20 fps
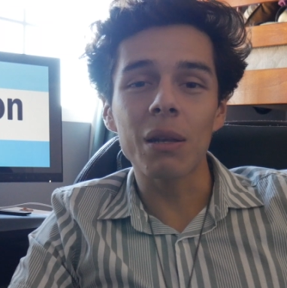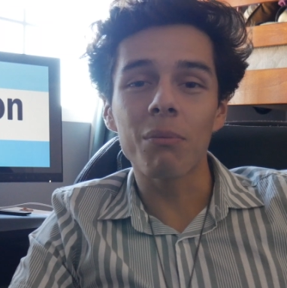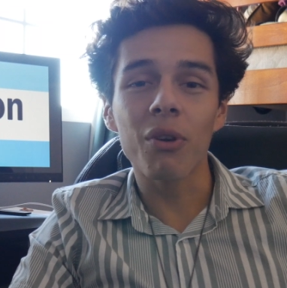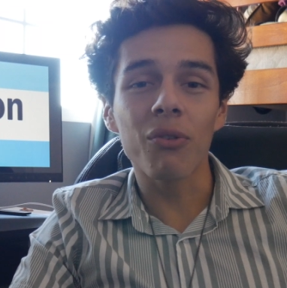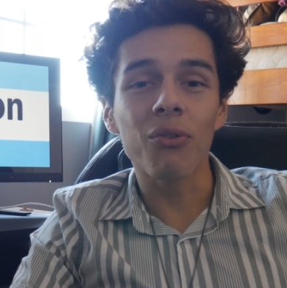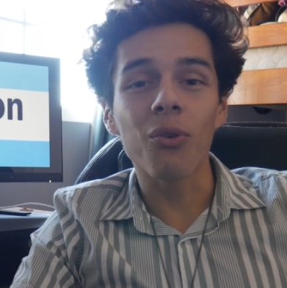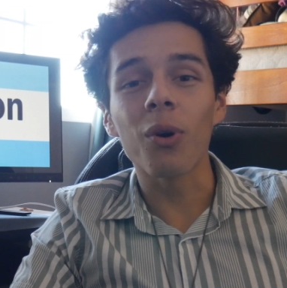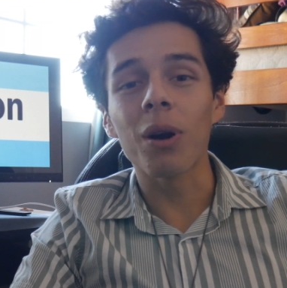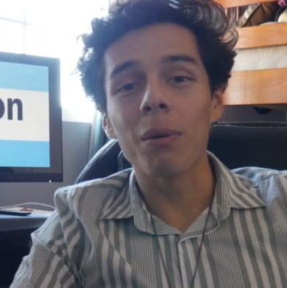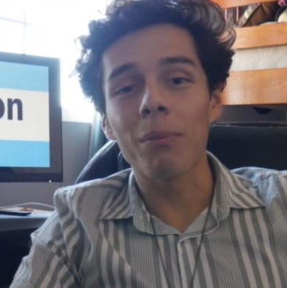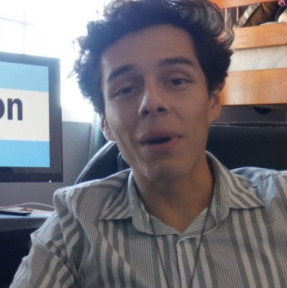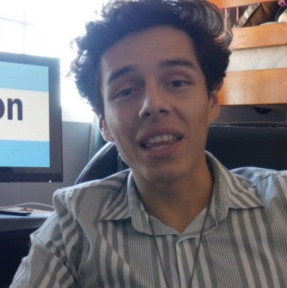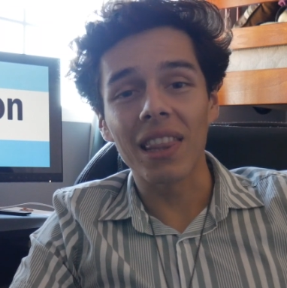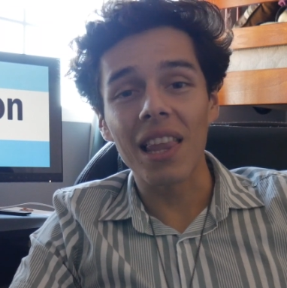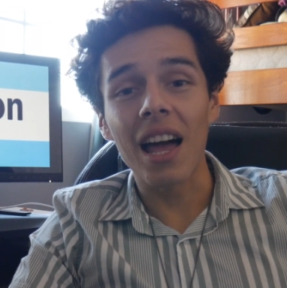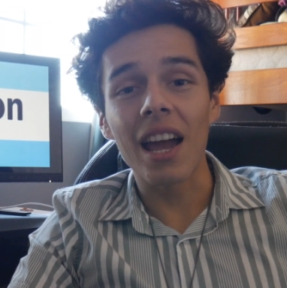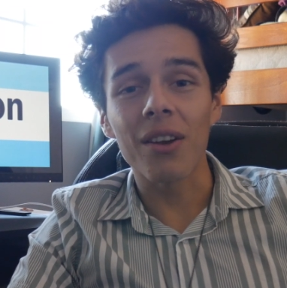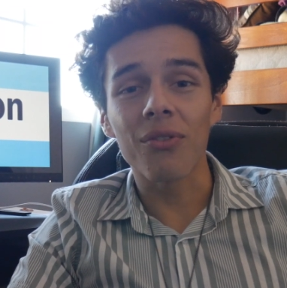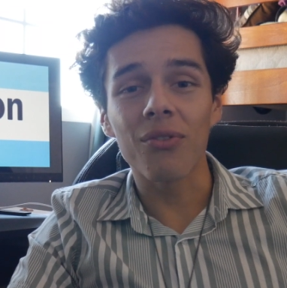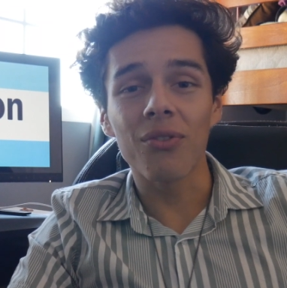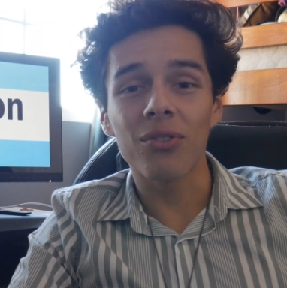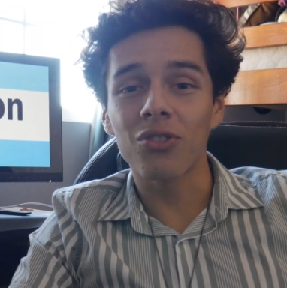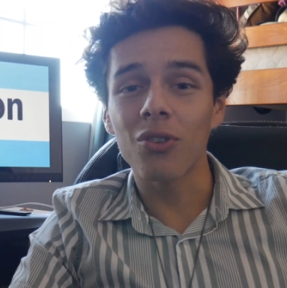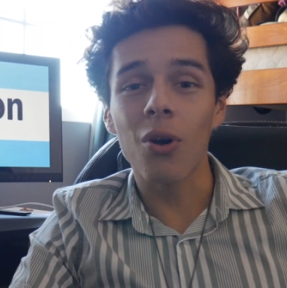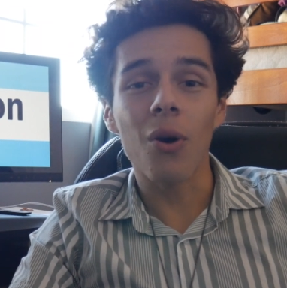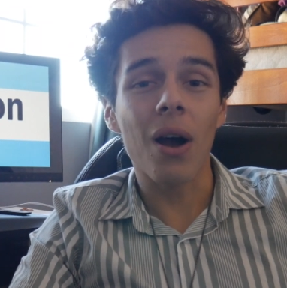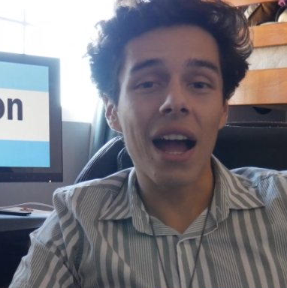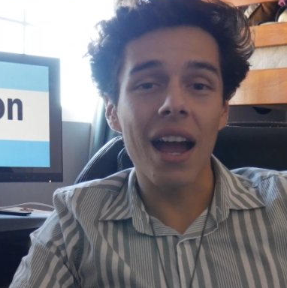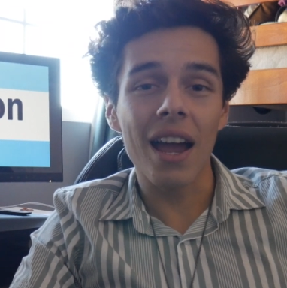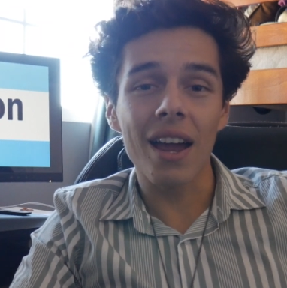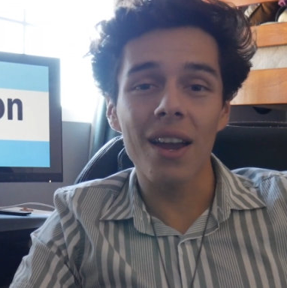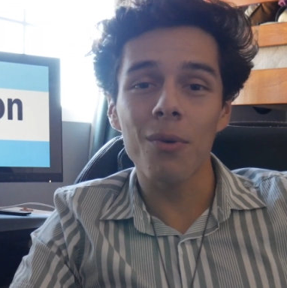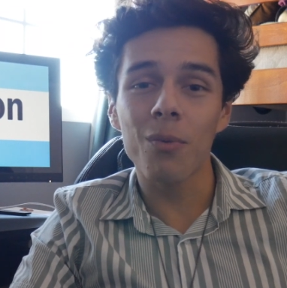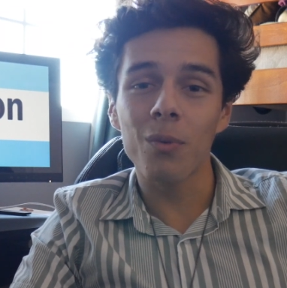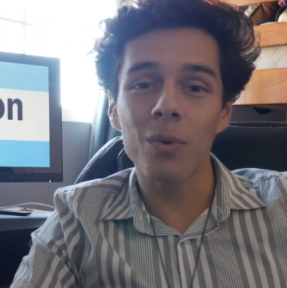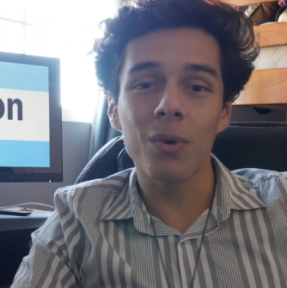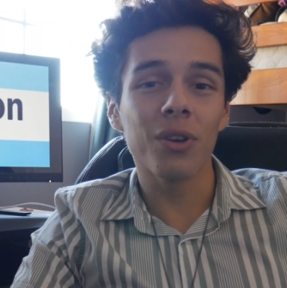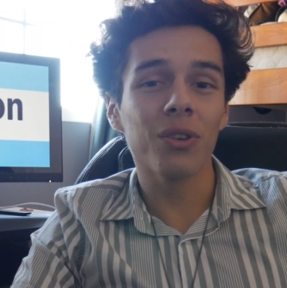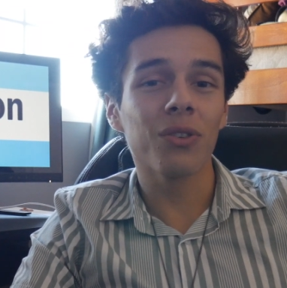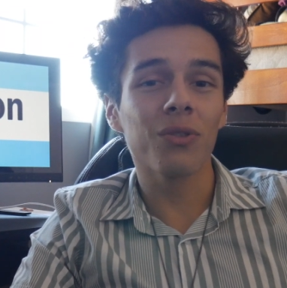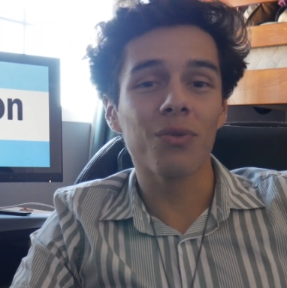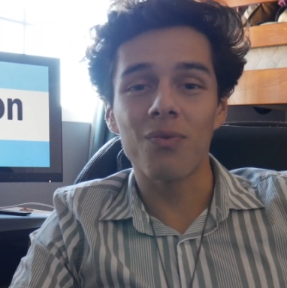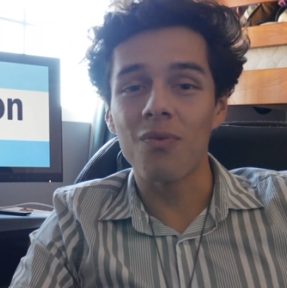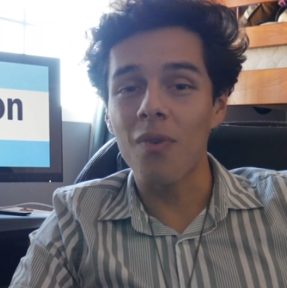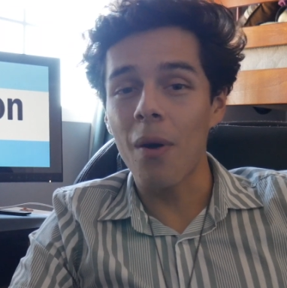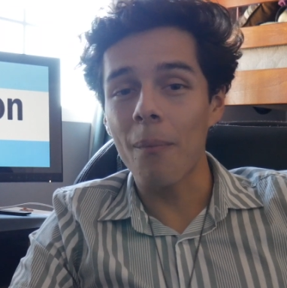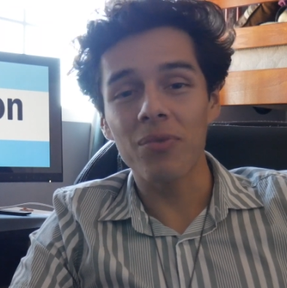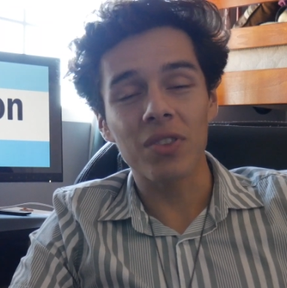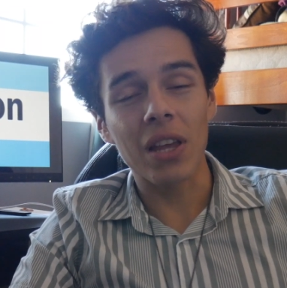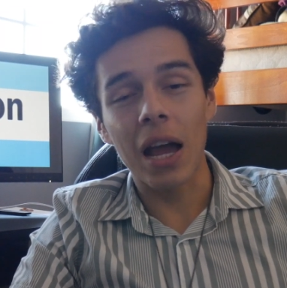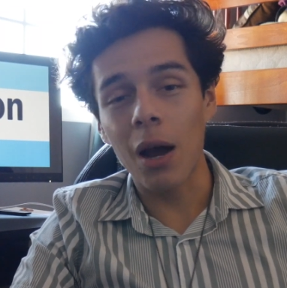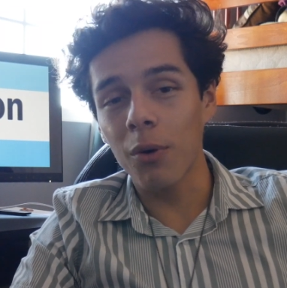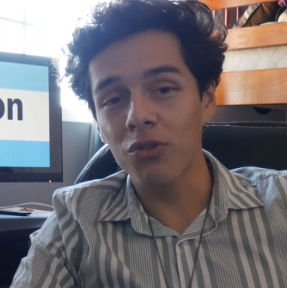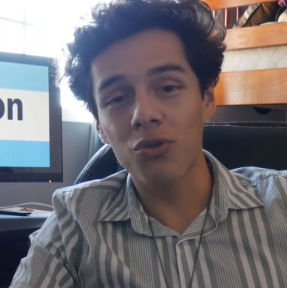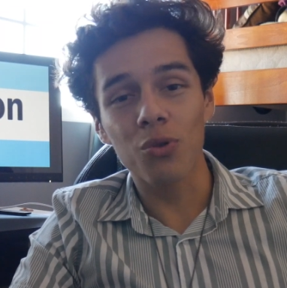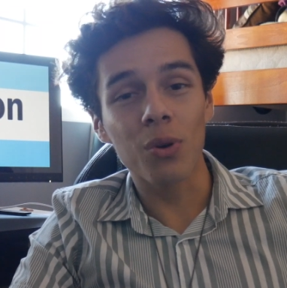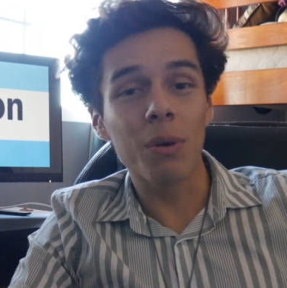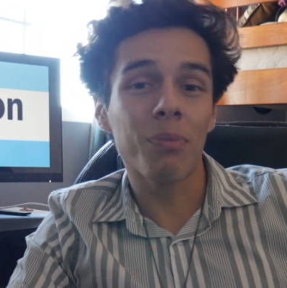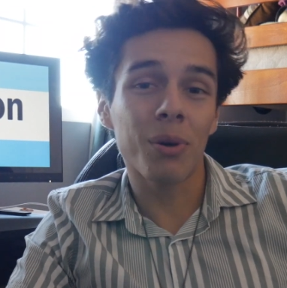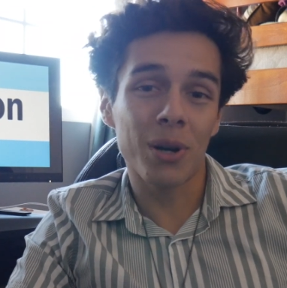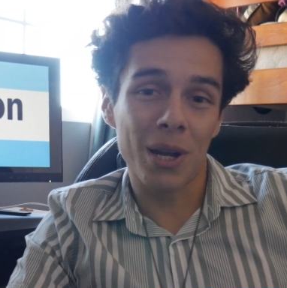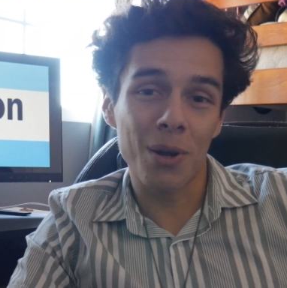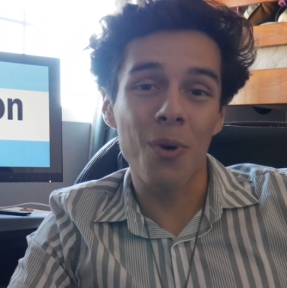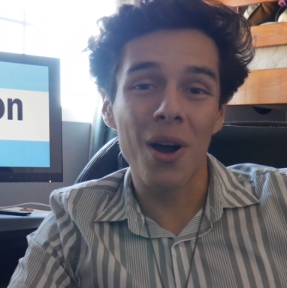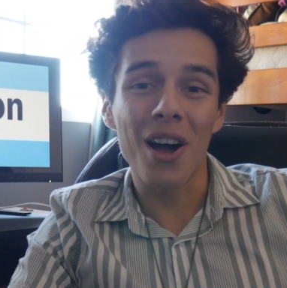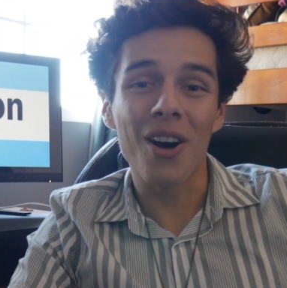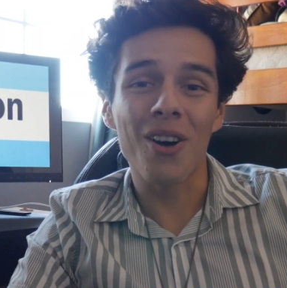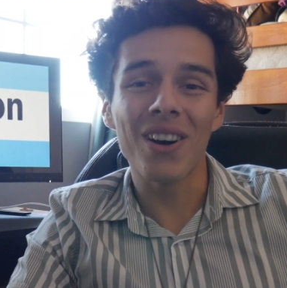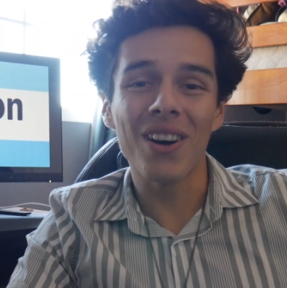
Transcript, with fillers: before in my life. So I was I was doing pretty well.